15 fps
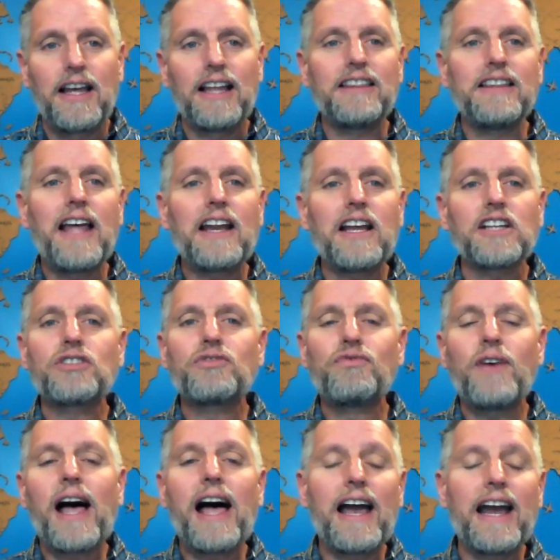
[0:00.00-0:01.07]
Let us
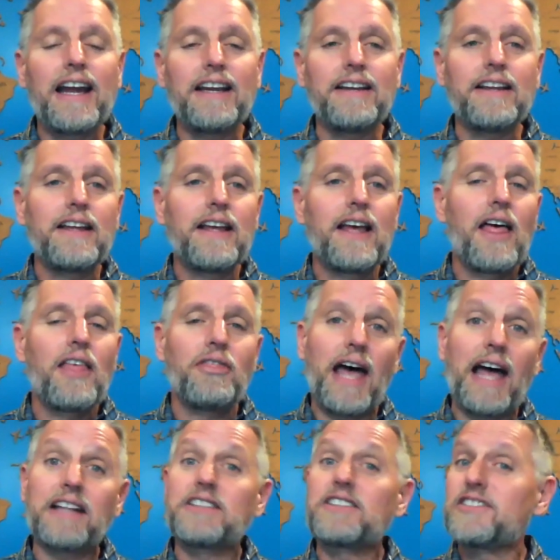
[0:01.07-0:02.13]
find
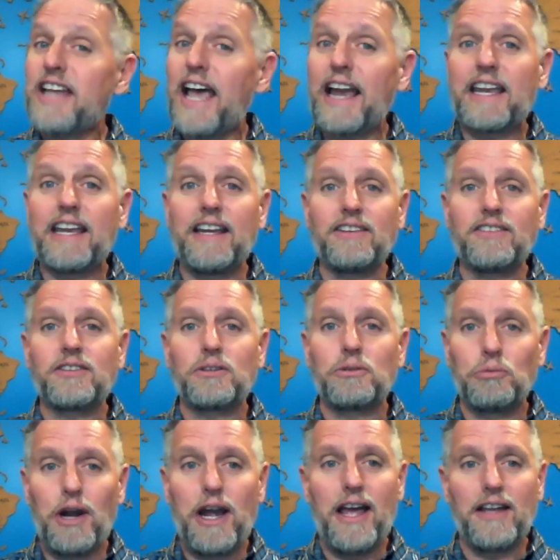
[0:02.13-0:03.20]
that second
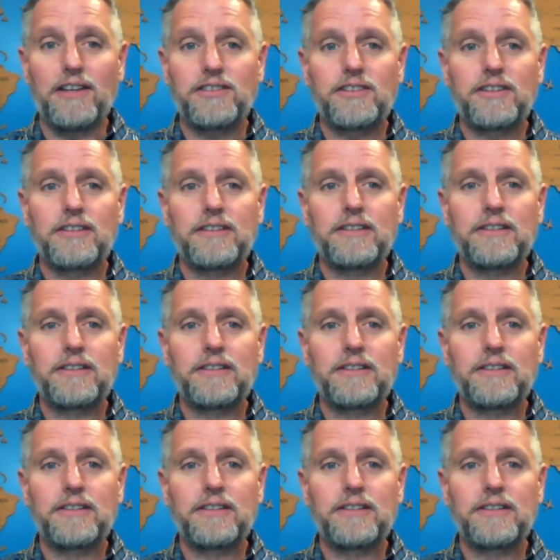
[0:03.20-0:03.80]
rest